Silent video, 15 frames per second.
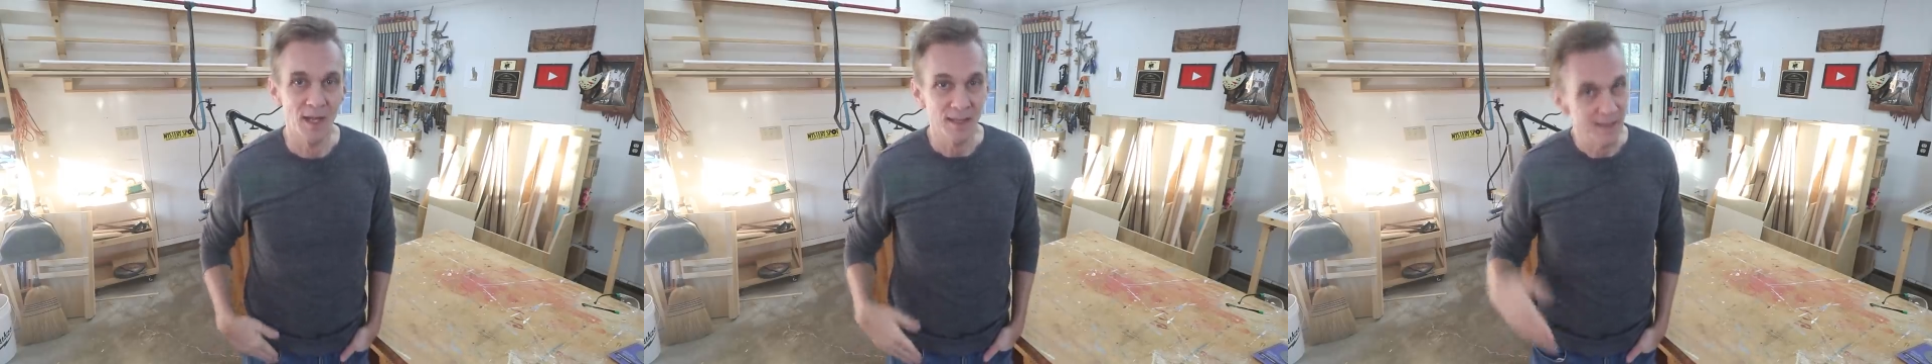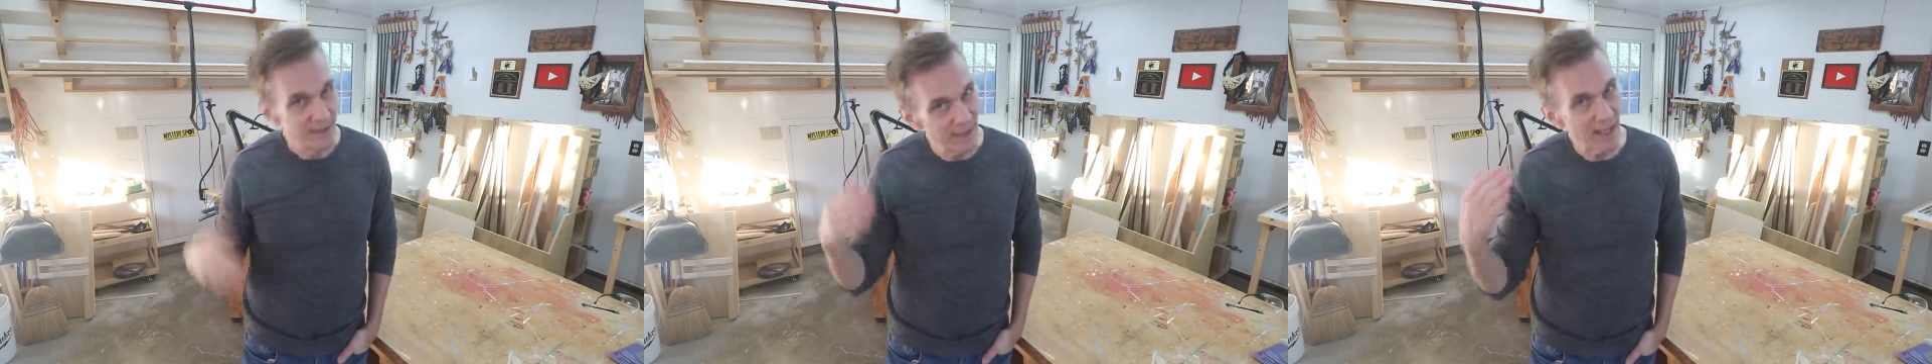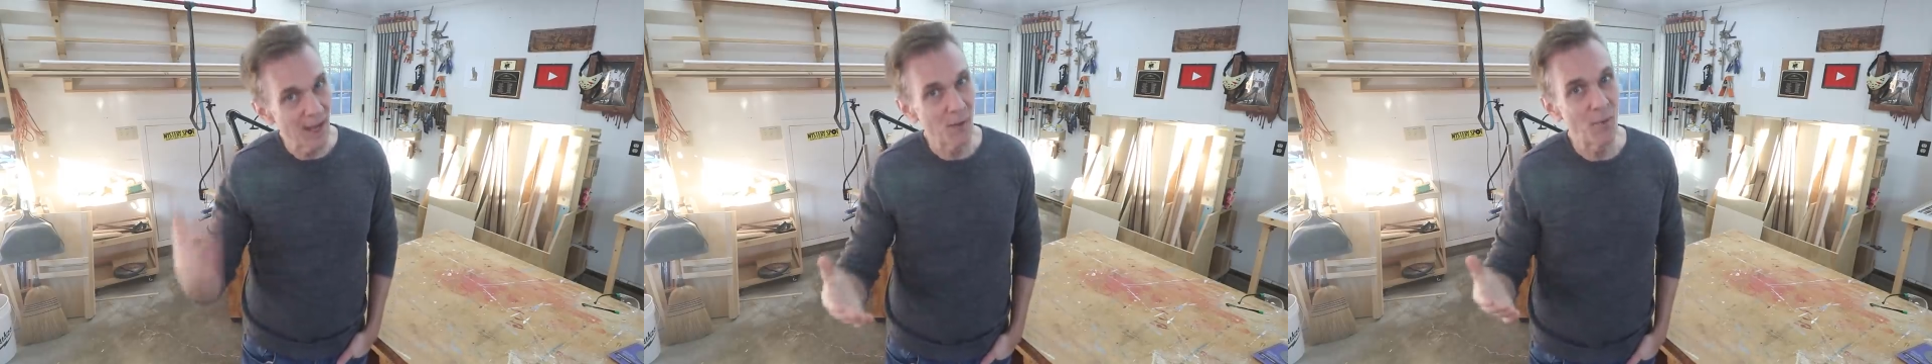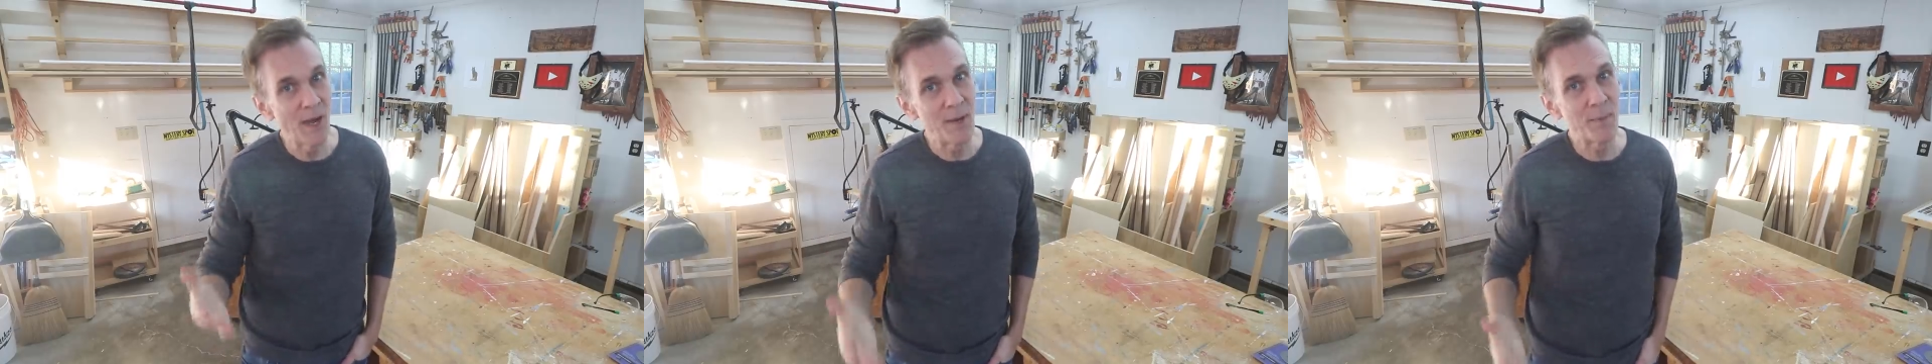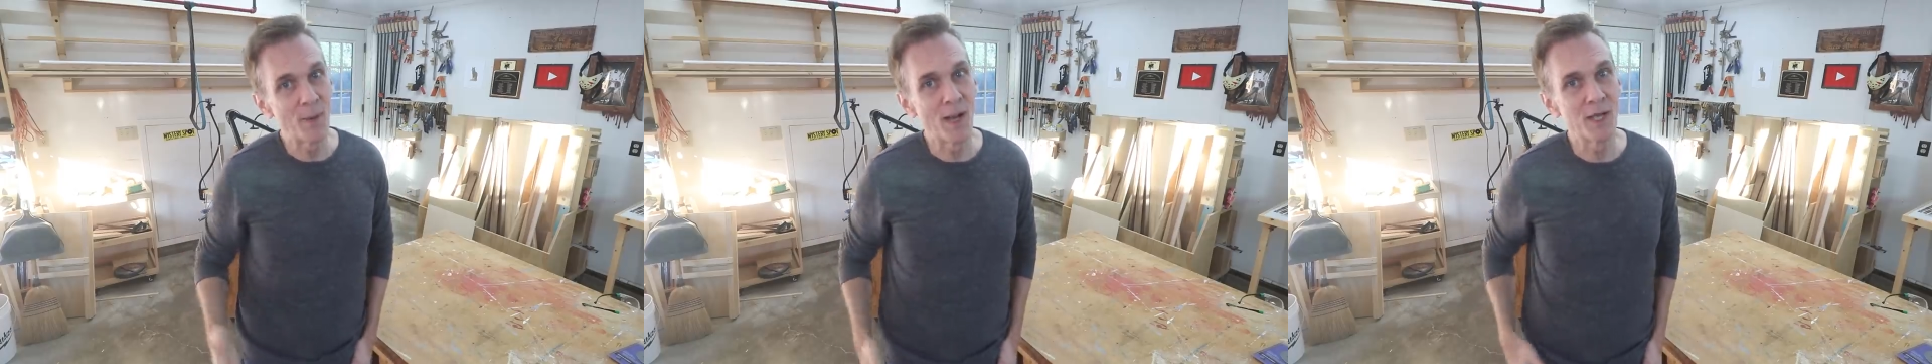
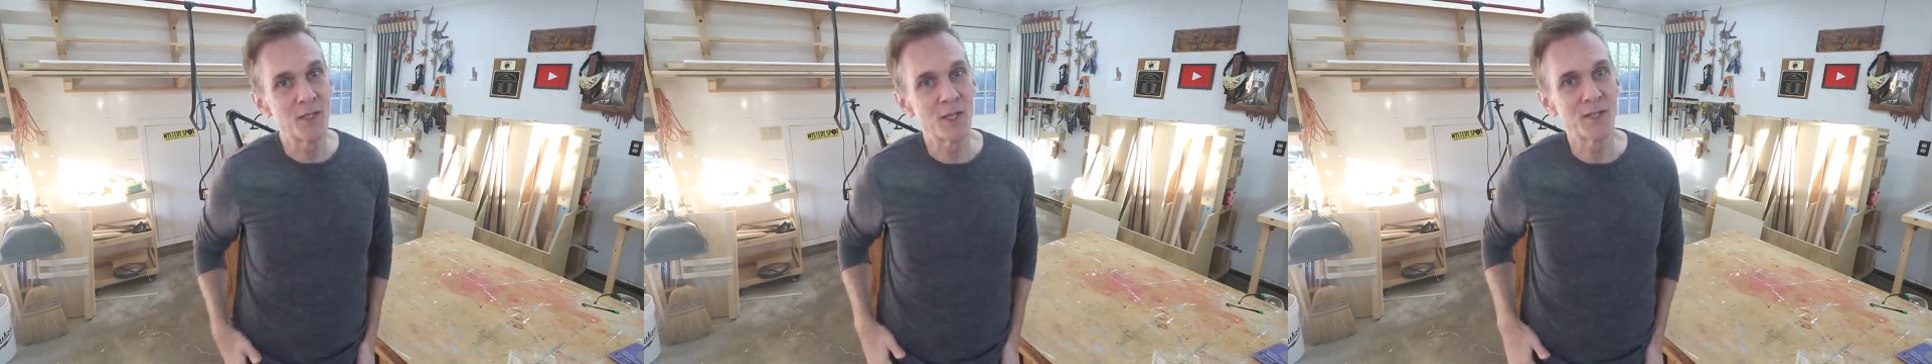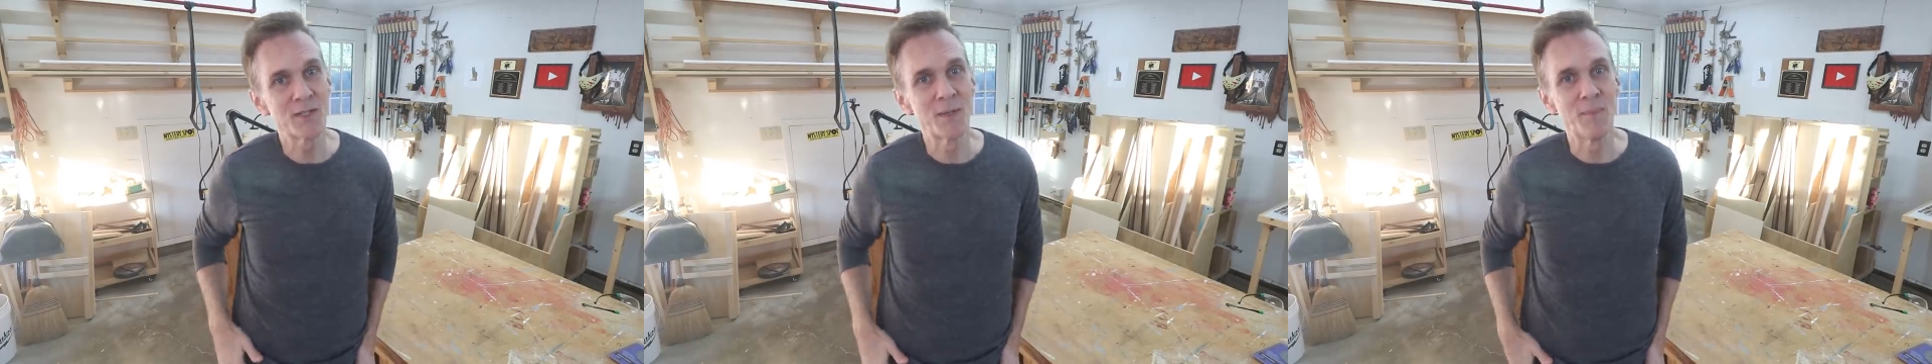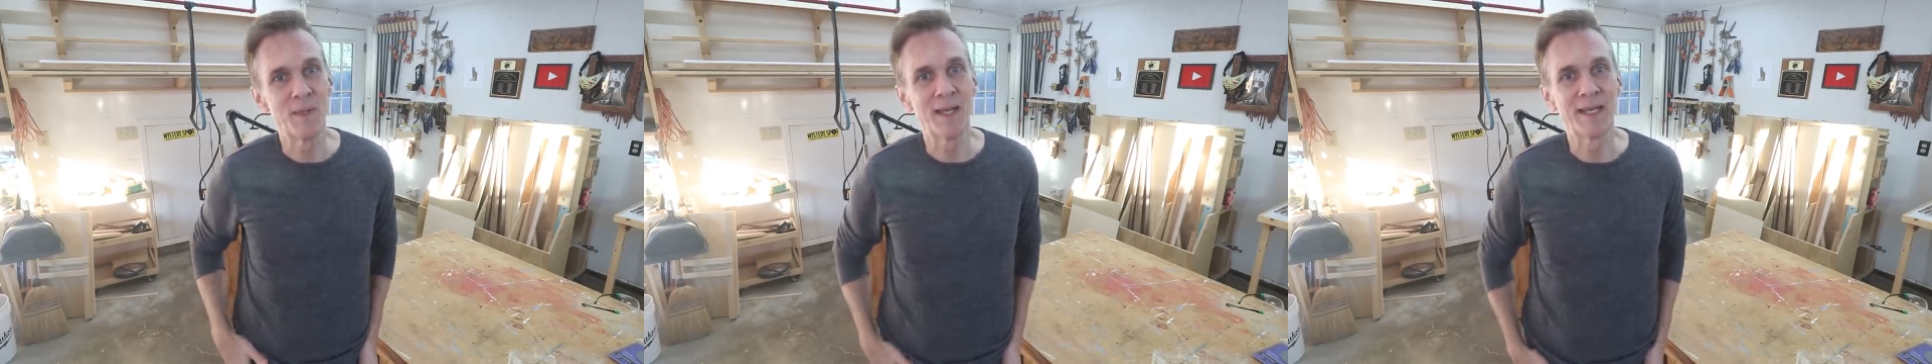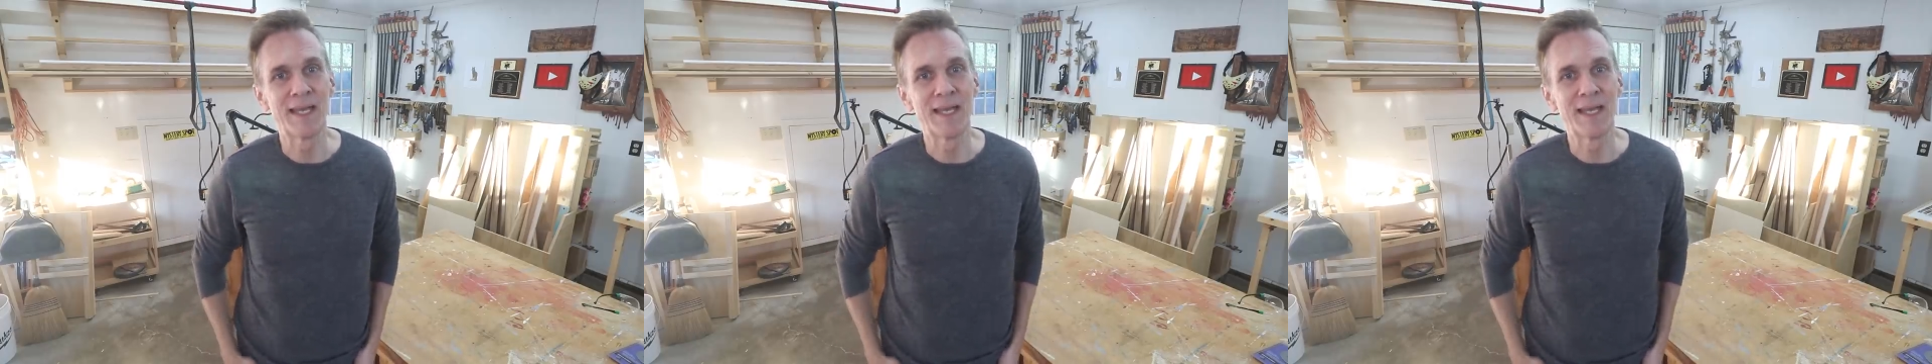DIY projects can be a